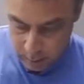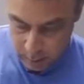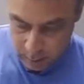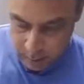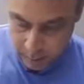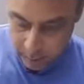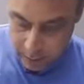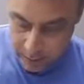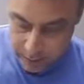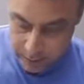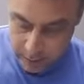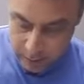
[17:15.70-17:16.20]
If
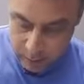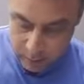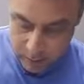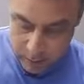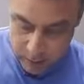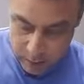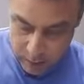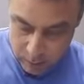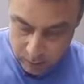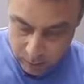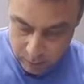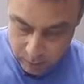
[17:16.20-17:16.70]
you can't read
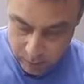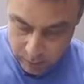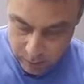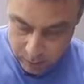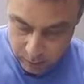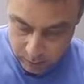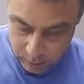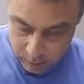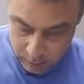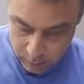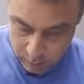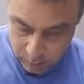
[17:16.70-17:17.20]

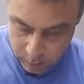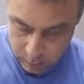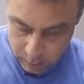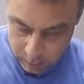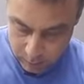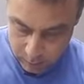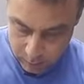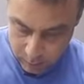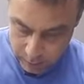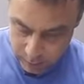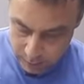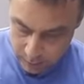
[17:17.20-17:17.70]
your own
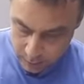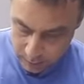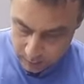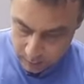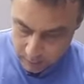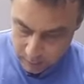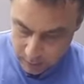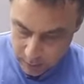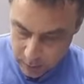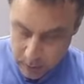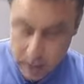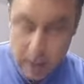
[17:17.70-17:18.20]
notes,
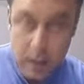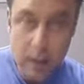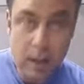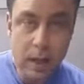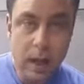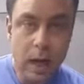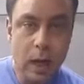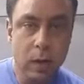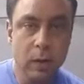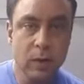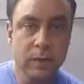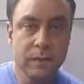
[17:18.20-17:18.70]

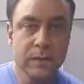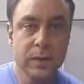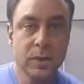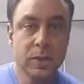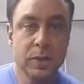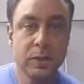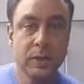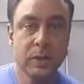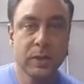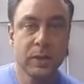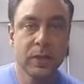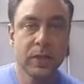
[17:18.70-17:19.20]
how often
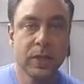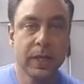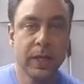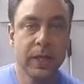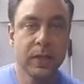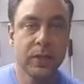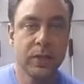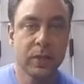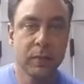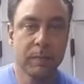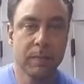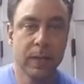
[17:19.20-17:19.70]
should you
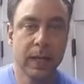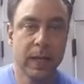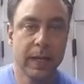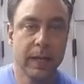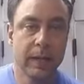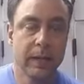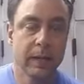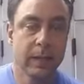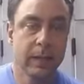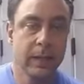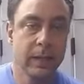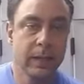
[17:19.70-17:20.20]
change your
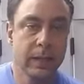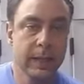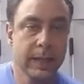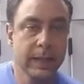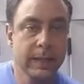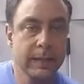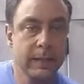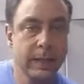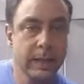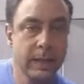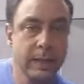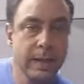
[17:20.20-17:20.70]
plan?
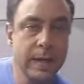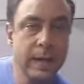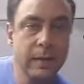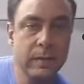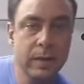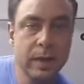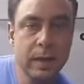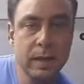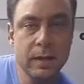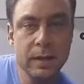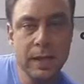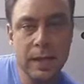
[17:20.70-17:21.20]
We
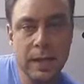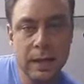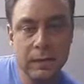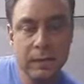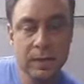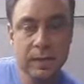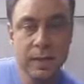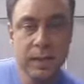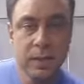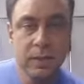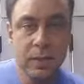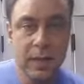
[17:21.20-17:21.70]
kind of covered
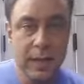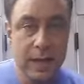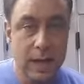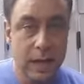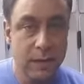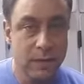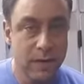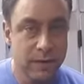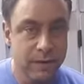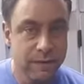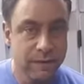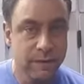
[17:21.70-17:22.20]
that. So like
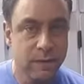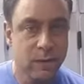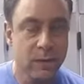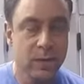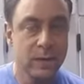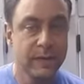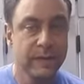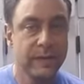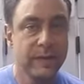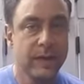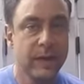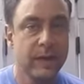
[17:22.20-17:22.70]
every 4 to
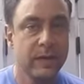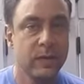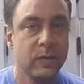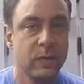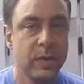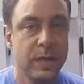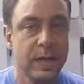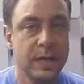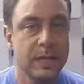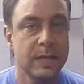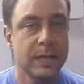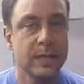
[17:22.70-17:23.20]
5
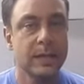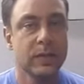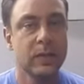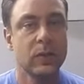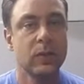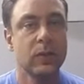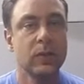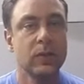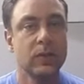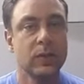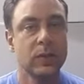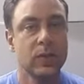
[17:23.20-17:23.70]
weeks is
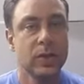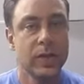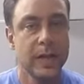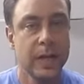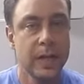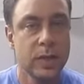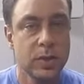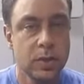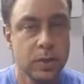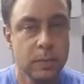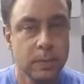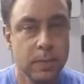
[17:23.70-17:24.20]
good to
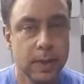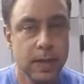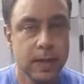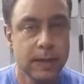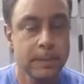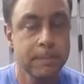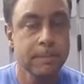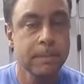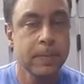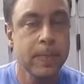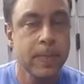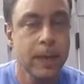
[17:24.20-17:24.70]
change your
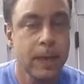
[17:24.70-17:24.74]
plan.